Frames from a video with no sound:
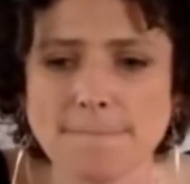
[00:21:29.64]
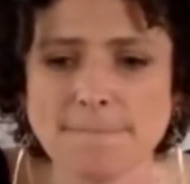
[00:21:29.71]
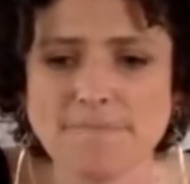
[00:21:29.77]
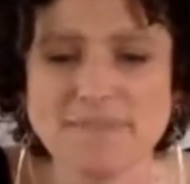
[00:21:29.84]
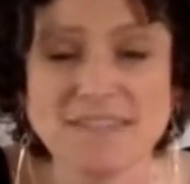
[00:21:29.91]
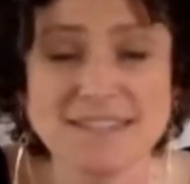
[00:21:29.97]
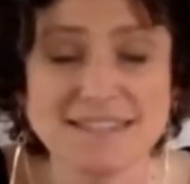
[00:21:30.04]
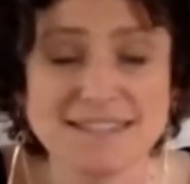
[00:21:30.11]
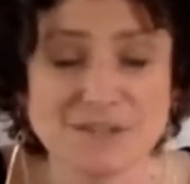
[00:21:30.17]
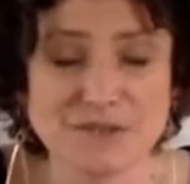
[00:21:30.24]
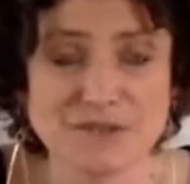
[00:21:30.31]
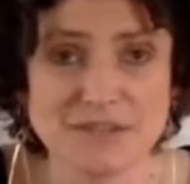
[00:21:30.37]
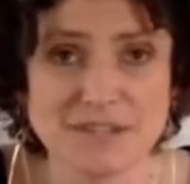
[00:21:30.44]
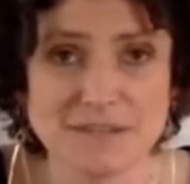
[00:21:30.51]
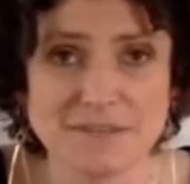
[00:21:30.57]
this is
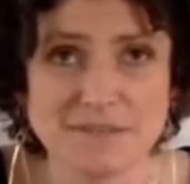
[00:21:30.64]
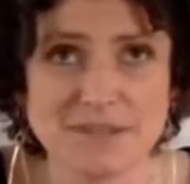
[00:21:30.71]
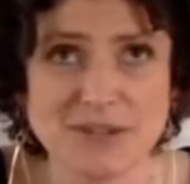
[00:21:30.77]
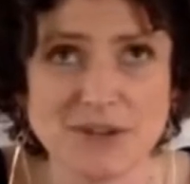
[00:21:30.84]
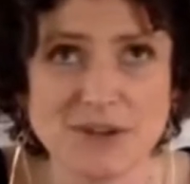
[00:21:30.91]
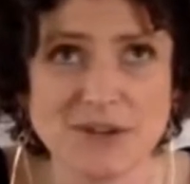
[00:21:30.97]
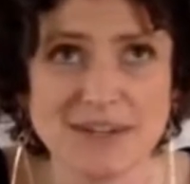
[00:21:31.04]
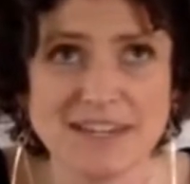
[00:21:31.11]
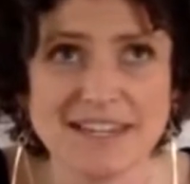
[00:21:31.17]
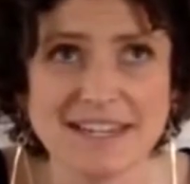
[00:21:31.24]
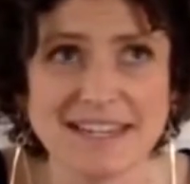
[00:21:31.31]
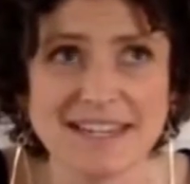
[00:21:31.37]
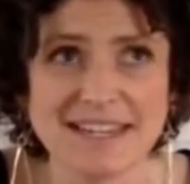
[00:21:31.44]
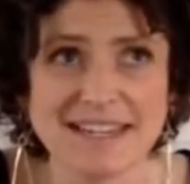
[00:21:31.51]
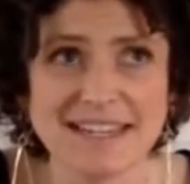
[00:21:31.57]
interesting. So
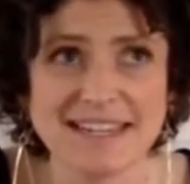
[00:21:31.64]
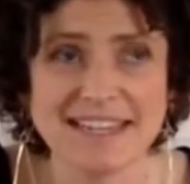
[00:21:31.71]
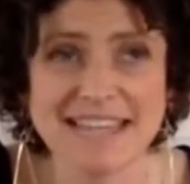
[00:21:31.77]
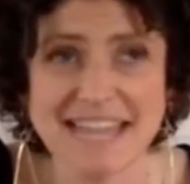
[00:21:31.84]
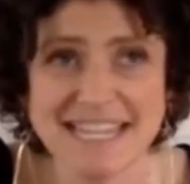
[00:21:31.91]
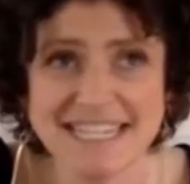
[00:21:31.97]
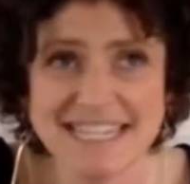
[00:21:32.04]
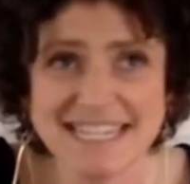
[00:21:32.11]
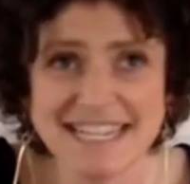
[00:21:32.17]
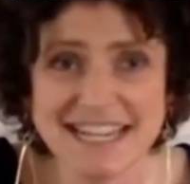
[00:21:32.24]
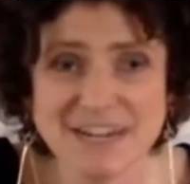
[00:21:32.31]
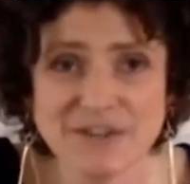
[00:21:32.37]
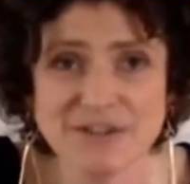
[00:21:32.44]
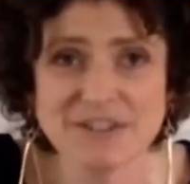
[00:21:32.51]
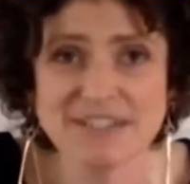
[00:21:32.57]
in the
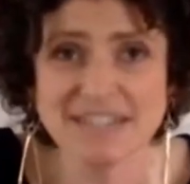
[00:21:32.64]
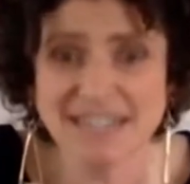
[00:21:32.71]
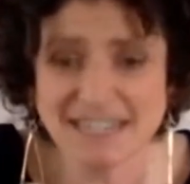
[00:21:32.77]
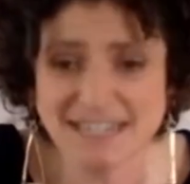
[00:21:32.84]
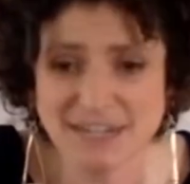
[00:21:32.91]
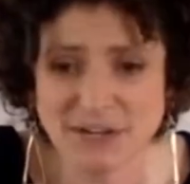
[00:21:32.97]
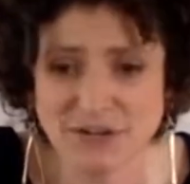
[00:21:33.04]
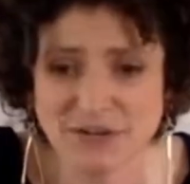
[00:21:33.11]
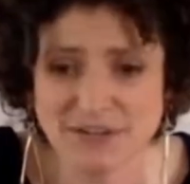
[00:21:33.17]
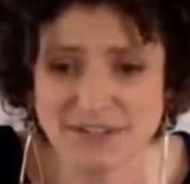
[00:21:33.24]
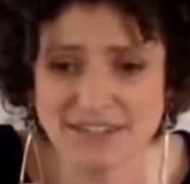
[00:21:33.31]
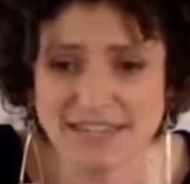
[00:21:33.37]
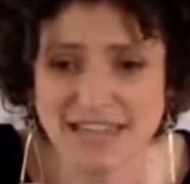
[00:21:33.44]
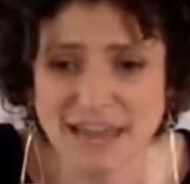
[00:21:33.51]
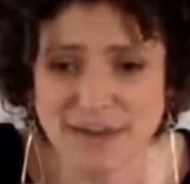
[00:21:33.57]
1800s and
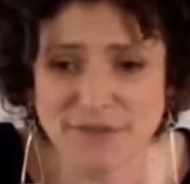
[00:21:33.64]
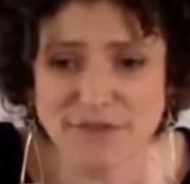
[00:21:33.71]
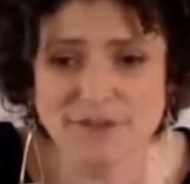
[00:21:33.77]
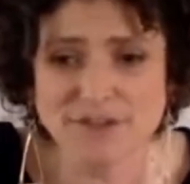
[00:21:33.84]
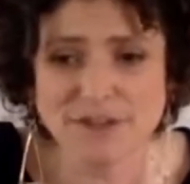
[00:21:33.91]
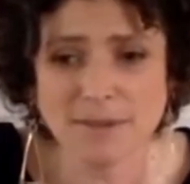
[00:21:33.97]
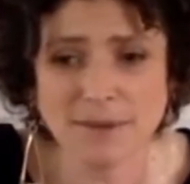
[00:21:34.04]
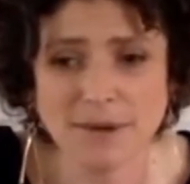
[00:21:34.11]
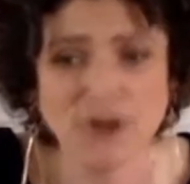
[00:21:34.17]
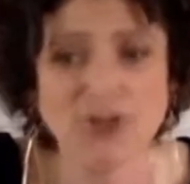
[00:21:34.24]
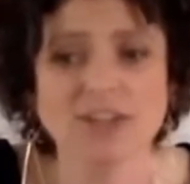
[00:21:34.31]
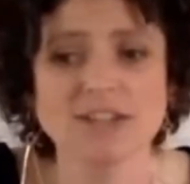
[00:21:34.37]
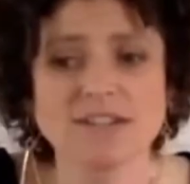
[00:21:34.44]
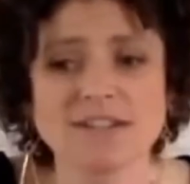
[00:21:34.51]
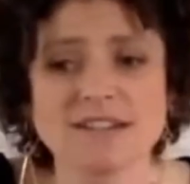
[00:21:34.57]
1900s, the average
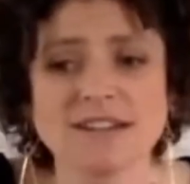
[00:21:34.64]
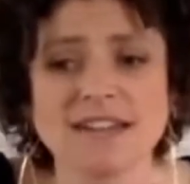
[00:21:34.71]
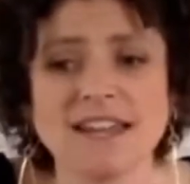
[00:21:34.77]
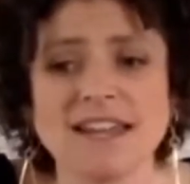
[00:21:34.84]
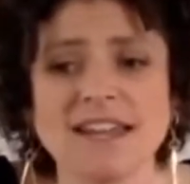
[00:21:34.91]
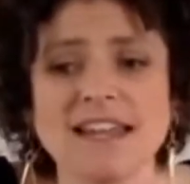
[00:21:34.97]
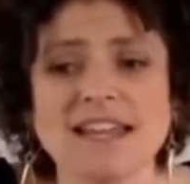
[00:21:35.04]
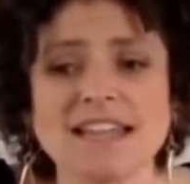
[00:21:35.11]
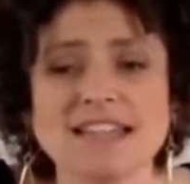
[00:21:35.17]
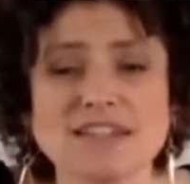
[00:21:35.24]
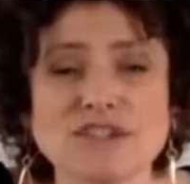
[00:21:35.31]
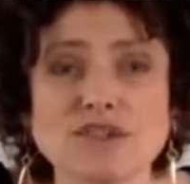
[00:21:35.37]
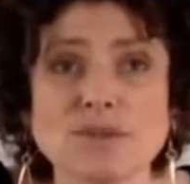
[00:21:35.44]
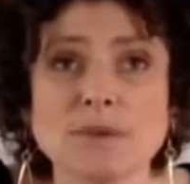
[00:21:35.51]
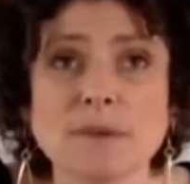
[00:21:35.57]
American
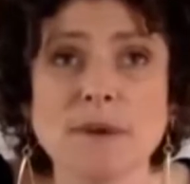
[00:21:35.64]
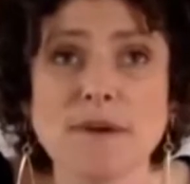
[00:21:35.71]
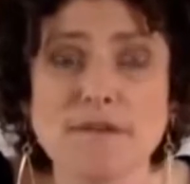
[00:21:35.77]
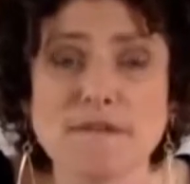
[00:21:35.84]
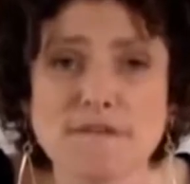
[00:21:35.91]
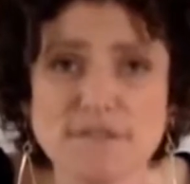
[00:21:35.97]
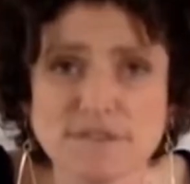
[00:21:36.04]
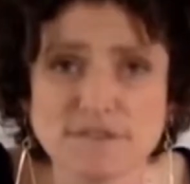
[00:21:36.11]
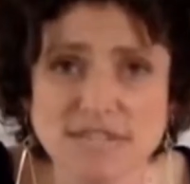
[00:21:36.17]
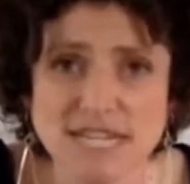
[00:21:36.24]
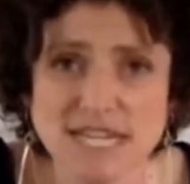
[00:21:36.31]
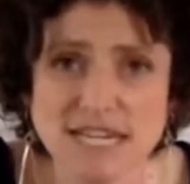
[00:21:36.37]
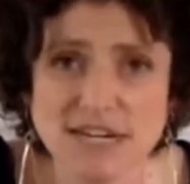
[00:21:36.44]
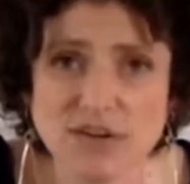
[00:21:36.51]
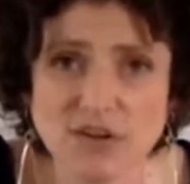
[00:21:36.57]
consumed about
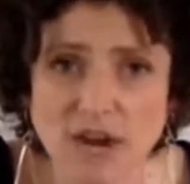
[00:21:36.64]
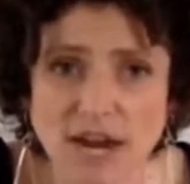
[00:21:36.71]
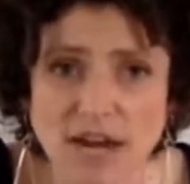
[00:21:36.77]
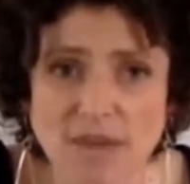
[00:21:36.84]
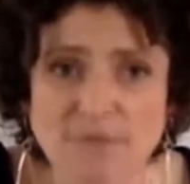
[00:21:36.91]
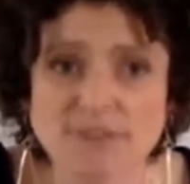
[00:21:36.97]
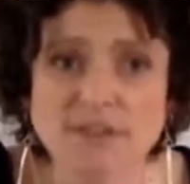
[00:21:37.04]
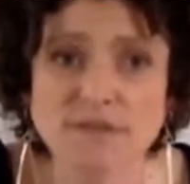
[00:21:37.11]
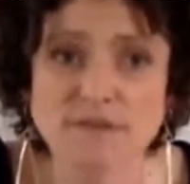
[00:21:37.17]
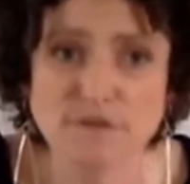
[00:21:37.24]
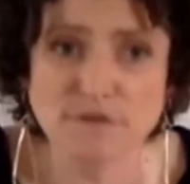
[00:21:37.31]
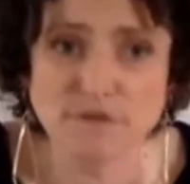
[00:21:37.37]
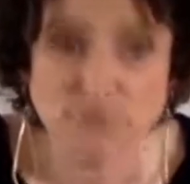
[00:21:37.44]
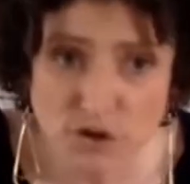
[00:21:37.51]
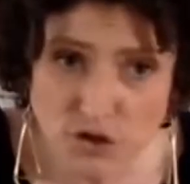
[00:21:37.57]
15 grams of
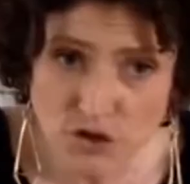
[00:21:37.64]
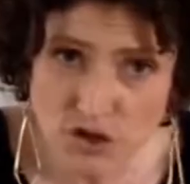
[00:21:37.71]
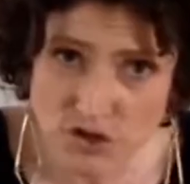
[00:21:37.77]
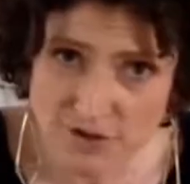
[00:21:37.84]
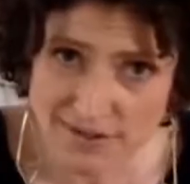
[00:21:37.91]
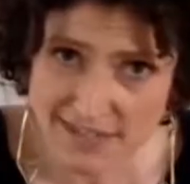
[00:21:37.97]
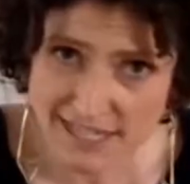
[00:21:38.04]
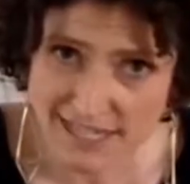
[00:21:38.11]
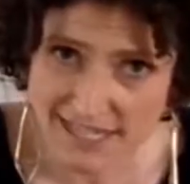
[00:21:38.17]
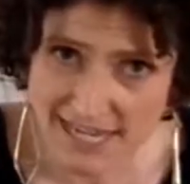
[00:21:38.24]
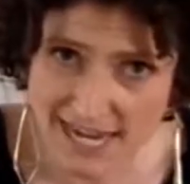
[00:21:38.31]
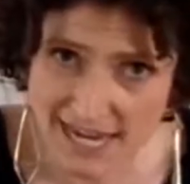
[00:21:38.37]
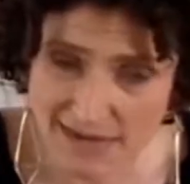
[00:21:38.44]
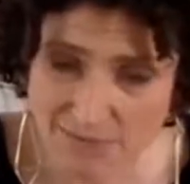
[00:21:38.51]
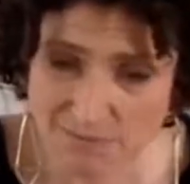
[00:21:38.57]
fructose a
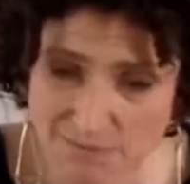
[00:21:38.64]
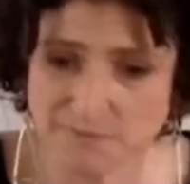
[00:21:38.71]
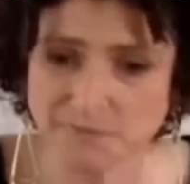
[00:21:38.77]
day,